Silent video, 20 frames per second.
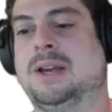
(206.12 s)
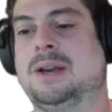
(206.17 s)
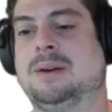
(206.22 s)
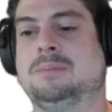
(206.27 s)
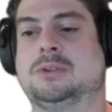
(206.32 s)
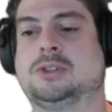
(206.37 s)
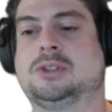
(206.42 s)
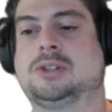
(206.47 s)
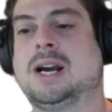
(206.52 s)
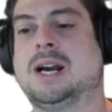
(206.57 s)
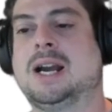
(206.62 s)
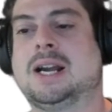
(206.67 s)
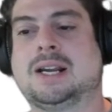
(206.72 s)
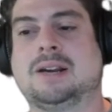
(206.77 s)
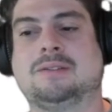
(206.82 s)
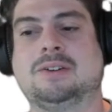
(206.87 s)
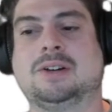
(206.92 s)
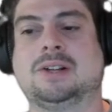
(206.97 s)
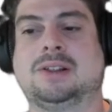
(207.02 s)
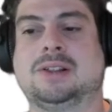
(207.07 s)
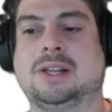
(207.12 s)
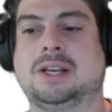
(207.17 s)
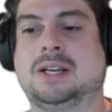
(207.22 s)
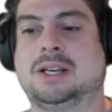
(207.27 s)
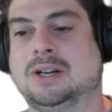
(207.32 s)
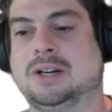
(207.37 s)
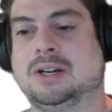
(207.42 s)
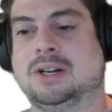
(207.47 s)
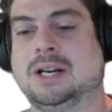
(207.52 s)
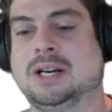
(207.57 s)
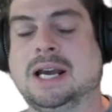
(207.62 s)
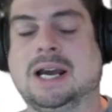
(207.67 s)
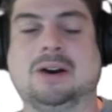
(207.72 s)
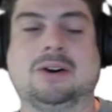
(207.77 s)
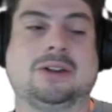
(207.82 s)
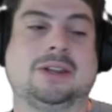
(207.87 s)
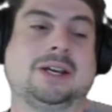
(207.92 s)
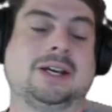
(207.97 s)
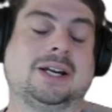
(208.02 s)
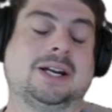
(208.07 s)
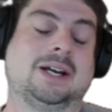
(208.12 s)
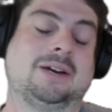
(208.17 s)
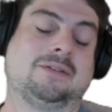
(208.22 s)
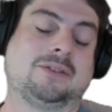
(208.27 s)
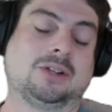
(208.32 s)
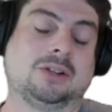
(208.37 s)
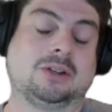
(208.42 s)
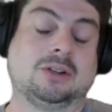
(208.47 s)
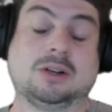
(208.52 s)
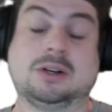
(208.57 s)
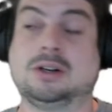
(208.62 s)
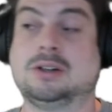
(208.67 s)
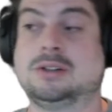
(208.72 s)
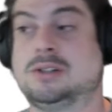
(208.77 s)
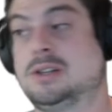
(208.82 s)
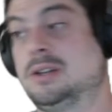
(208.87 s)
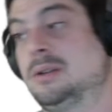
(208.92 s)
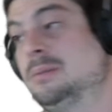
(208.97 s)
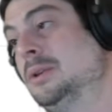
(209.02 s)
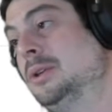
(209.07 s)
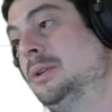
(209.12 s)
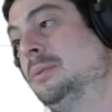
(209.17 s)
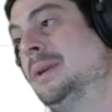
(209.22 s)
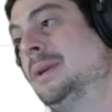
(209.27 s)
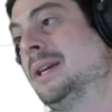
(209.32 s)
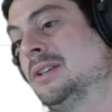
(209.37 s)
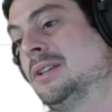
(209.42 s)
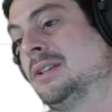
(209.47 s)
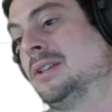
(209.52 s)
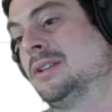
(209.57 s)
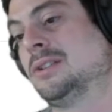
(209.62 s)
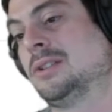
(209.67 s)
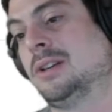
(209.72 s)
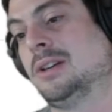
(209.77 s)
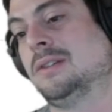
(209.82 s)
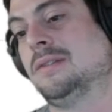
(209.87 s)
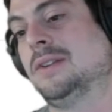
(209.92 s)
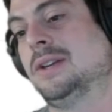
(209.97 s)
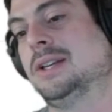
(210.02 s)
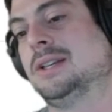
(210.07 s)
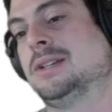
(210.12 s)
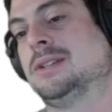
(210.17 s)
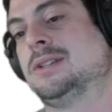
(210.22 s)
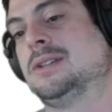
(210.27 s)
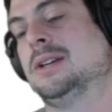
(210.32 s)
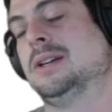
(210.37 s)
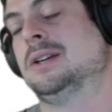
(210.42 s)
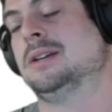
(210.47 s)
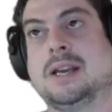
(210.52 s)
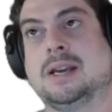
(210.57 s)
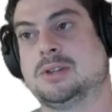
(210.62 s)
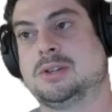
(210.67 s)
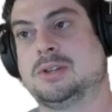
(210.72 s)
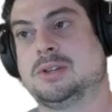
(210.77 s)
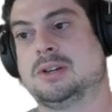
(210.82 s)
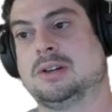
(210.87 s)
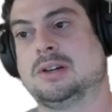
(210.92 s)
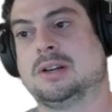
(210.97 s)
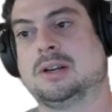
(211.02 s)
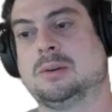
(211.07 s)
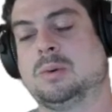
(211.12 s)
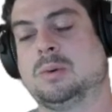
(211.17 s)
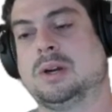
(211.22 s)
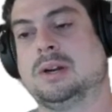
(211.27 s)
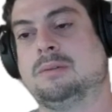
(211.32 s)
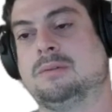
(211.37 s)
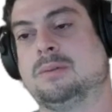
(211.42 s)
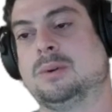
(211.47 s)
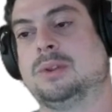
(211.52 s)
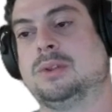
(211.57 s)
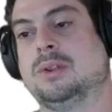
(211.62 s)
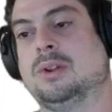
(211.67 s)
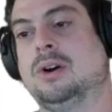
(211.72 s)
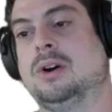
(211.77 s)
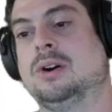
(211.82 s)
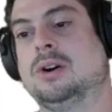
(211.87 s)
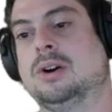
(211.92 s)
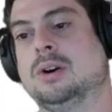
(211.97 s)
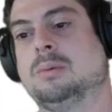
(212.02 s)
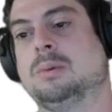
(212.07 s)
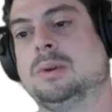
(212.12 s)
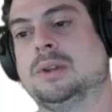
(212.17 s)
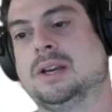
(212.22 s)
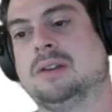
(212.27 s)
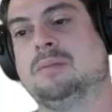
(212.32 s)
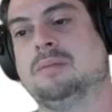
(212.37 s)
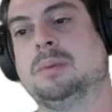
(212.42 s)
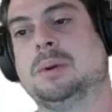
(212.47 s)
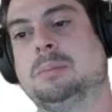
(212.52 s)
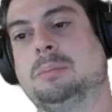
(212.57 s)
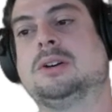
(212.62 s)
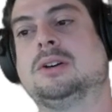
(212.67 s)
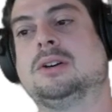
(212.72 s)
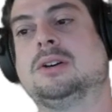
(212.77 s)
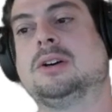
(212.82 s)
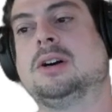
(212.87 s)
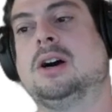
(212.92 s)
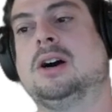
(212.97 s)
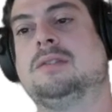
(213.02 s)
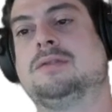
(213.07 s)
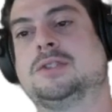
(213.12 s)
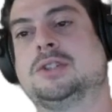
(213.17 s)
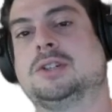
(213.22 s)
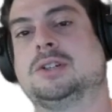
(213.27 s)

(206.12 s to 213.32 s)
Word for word: them track everything, or now are they going to have to learn some new mixing service? Scams are going to get away with longer. Would they have been better off